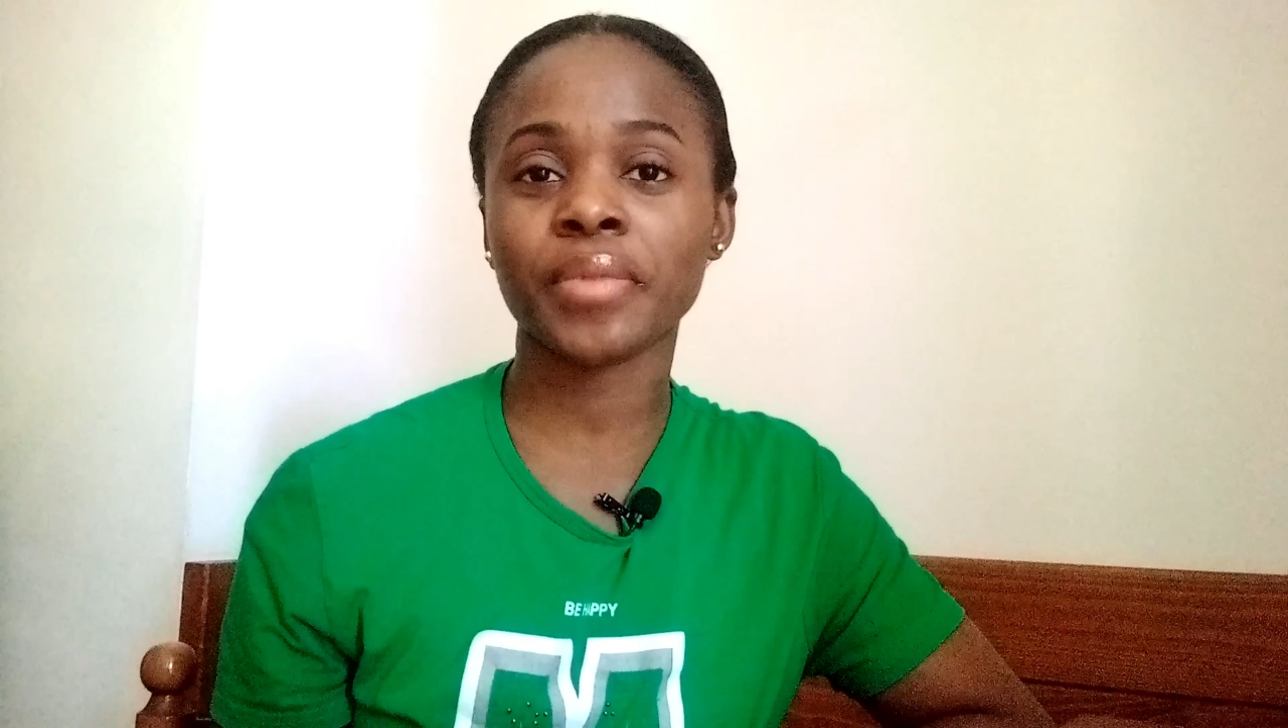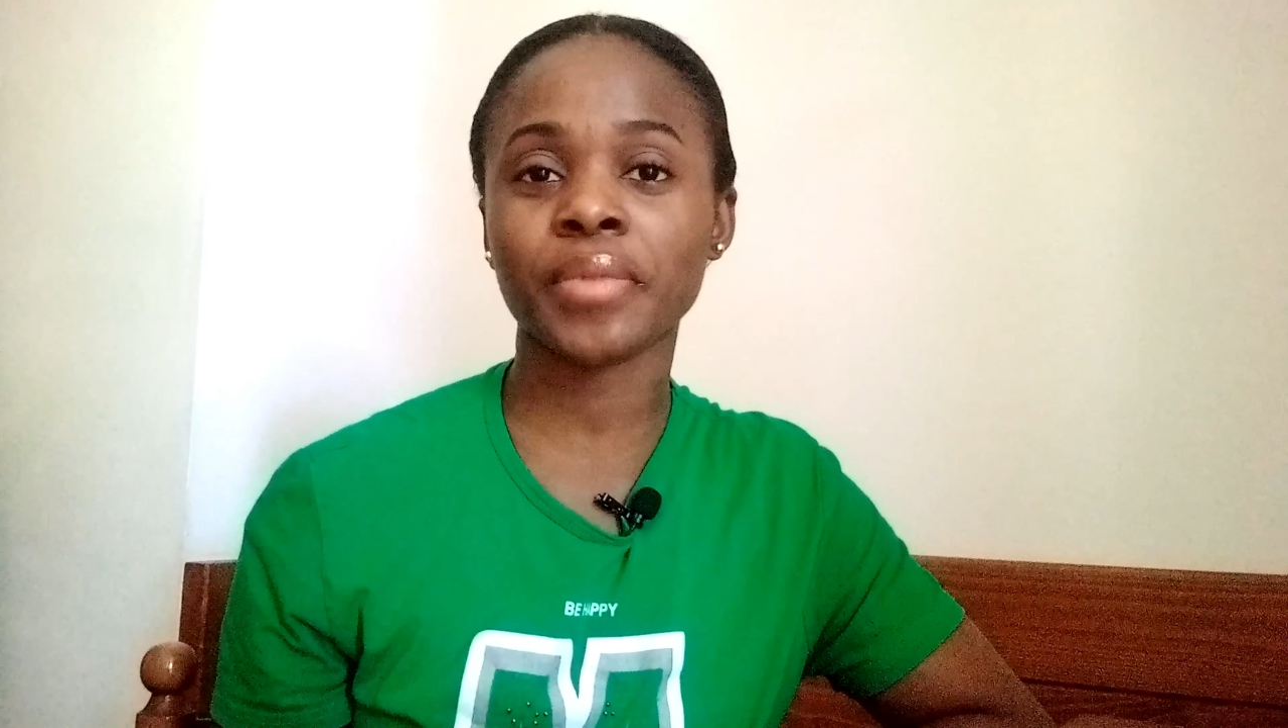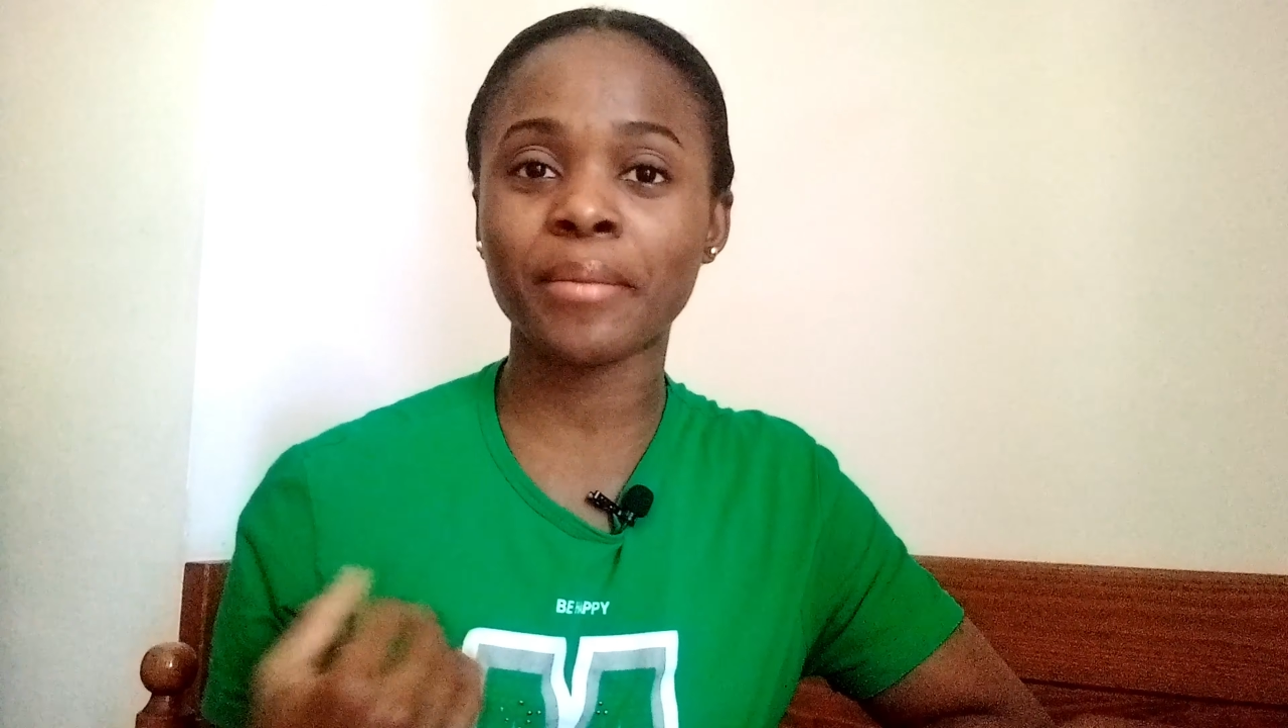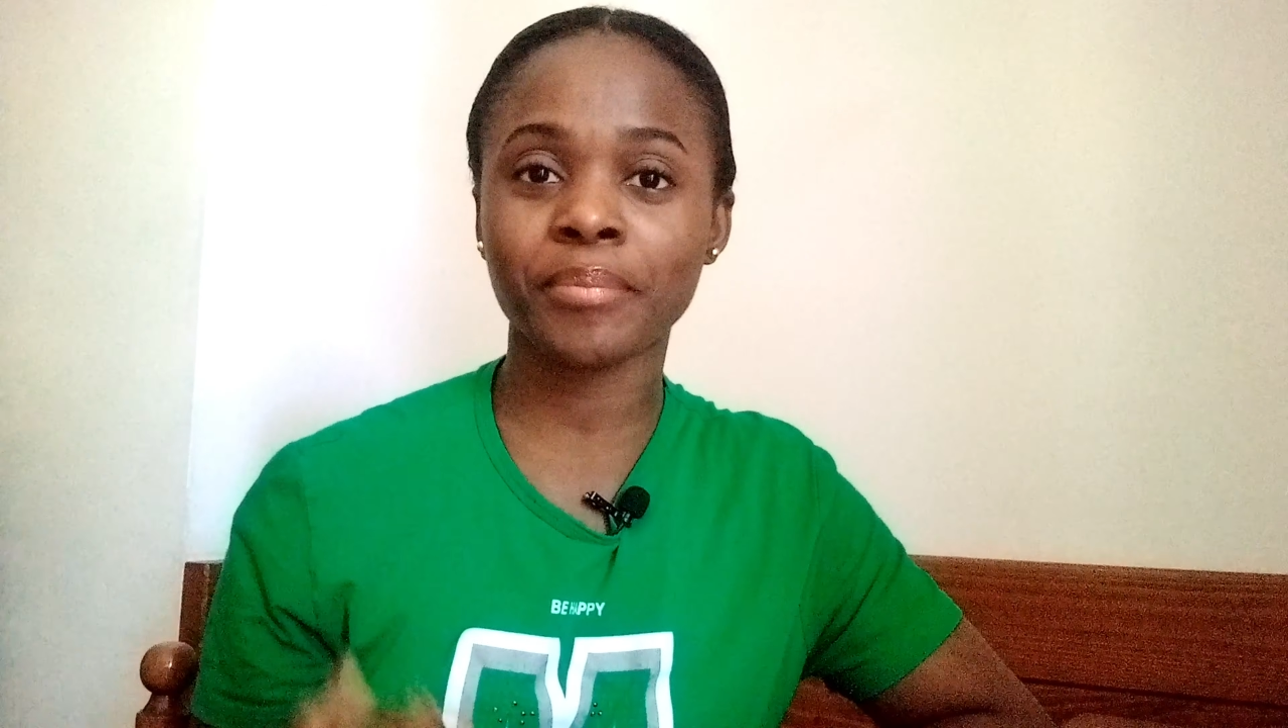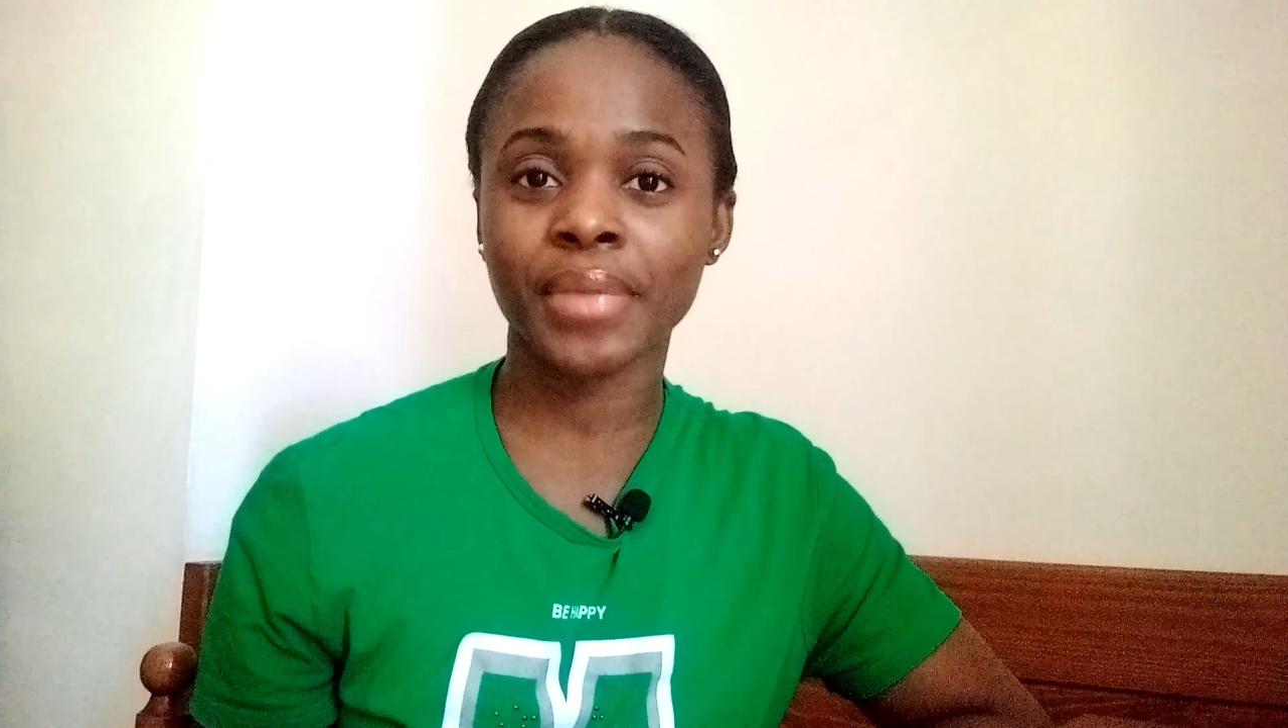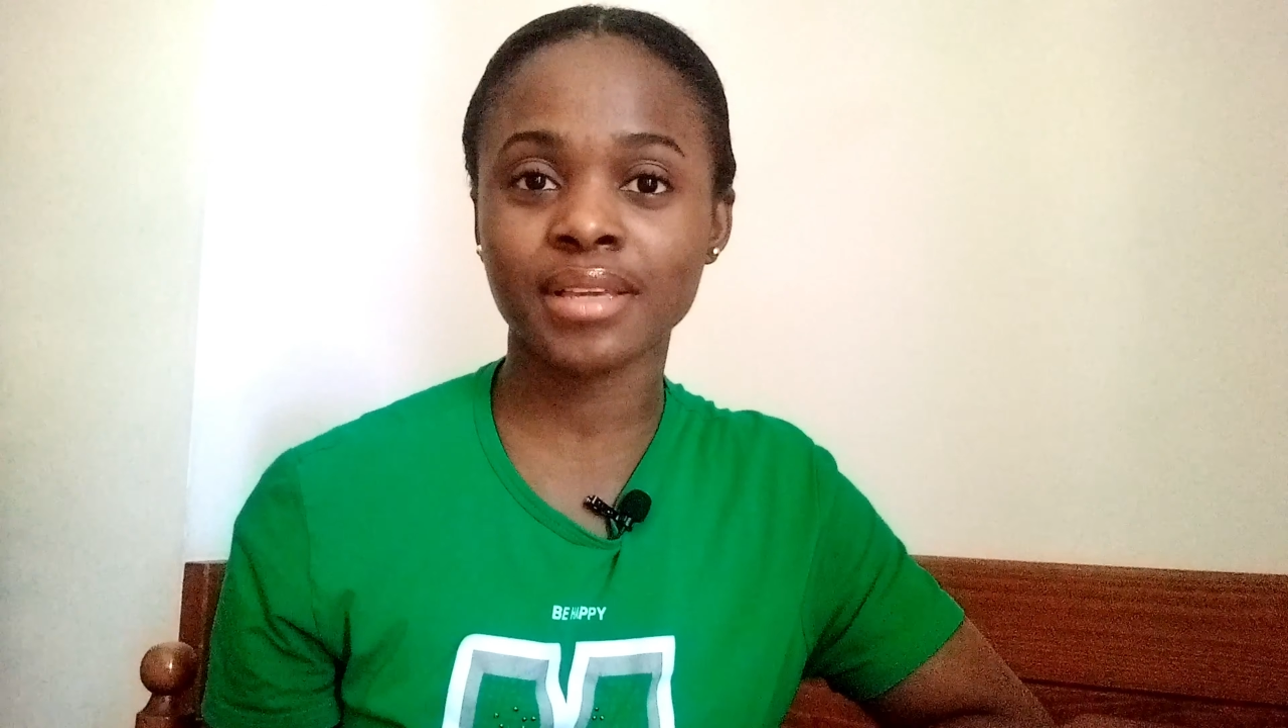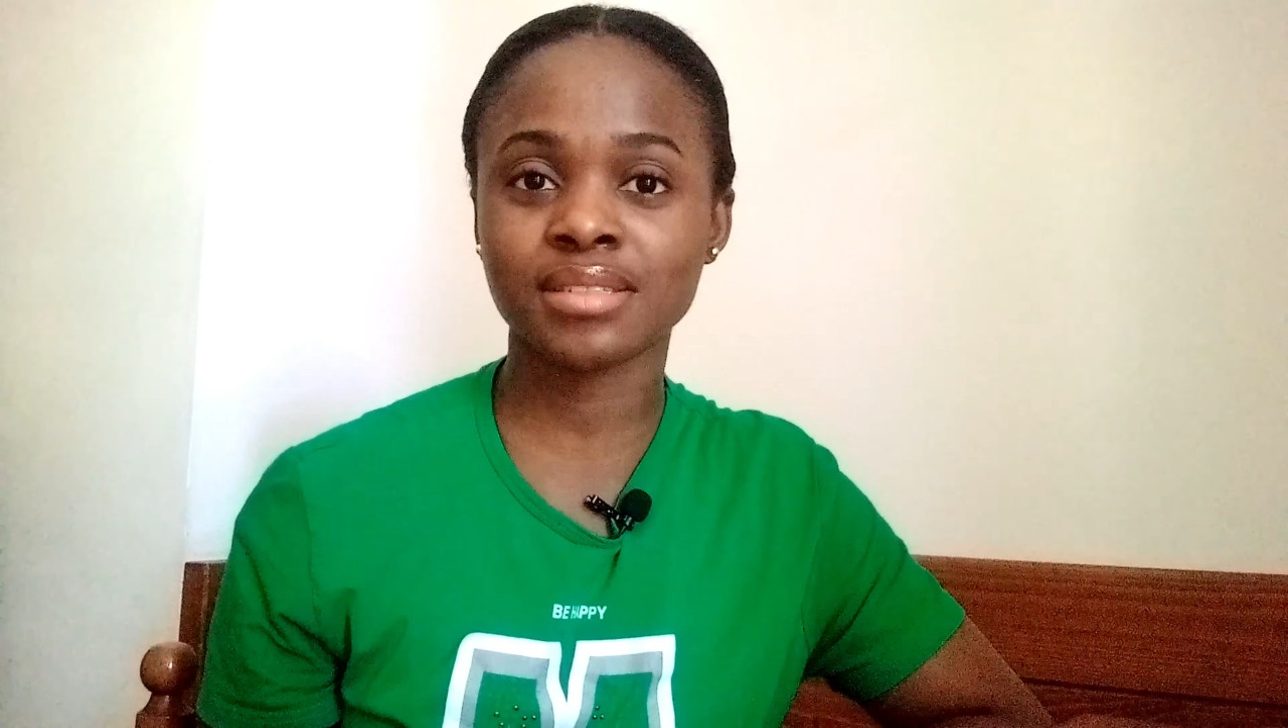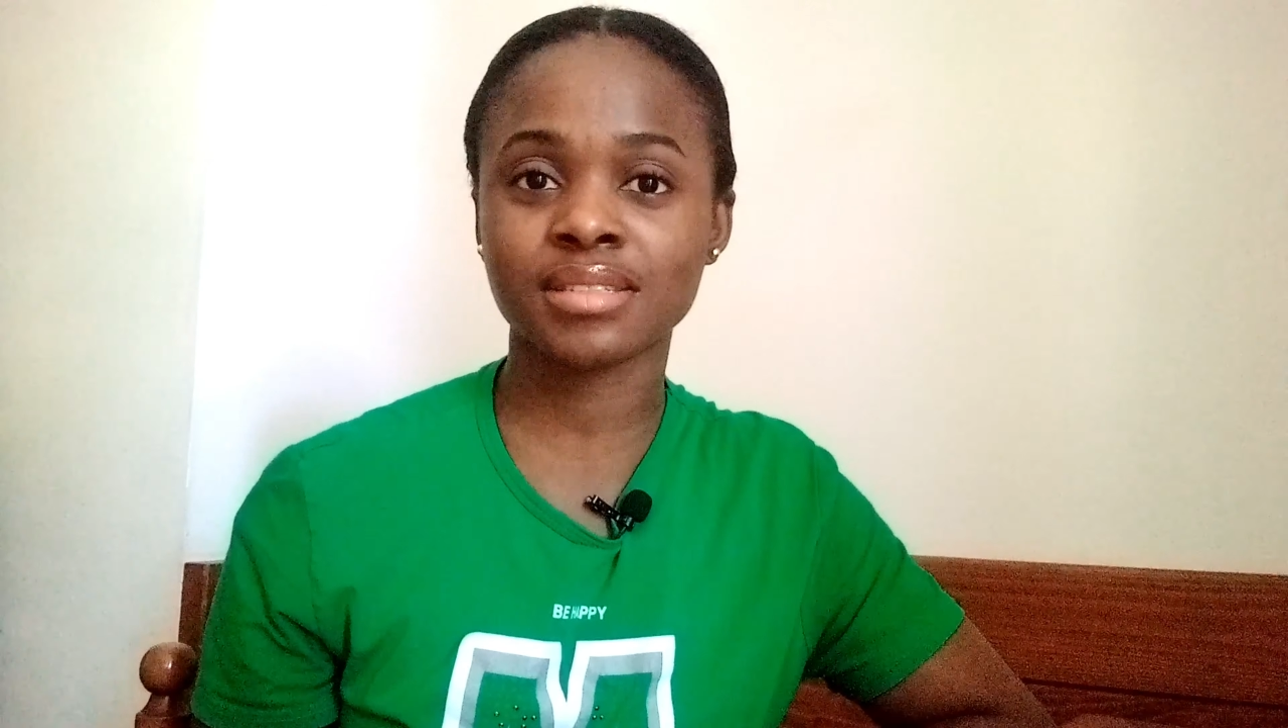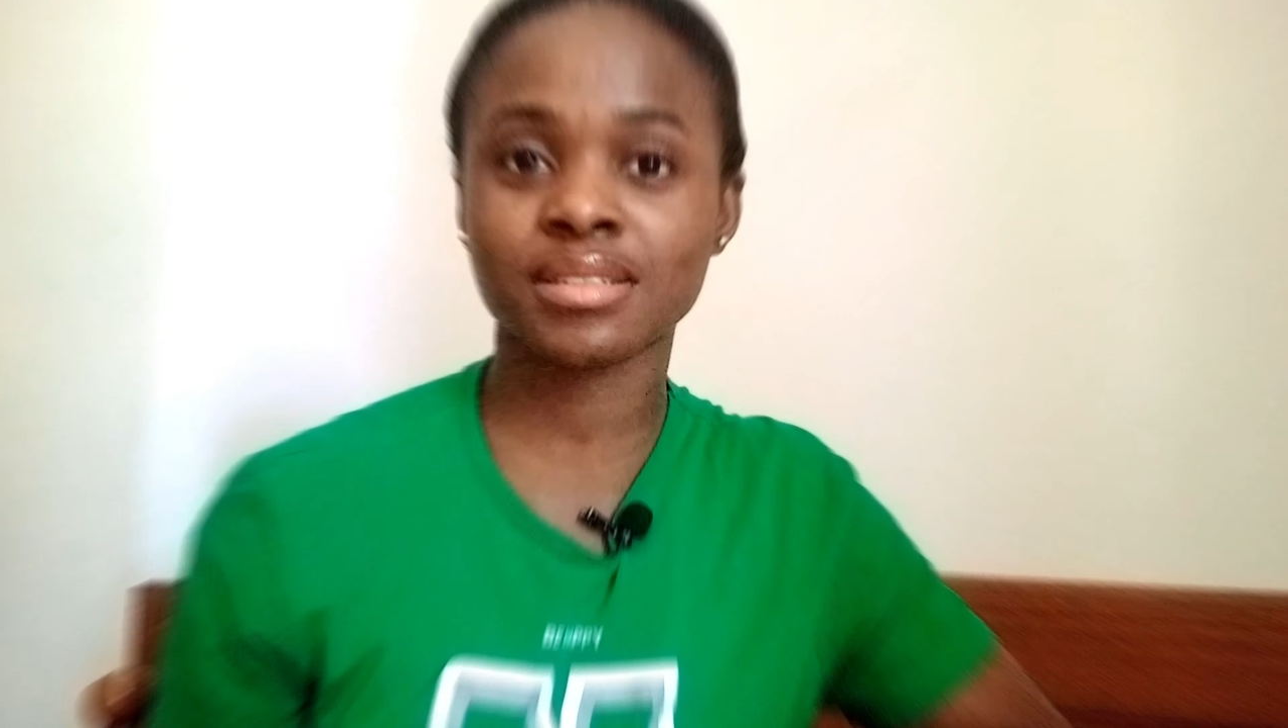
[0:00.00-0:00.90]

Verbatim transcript: and paste.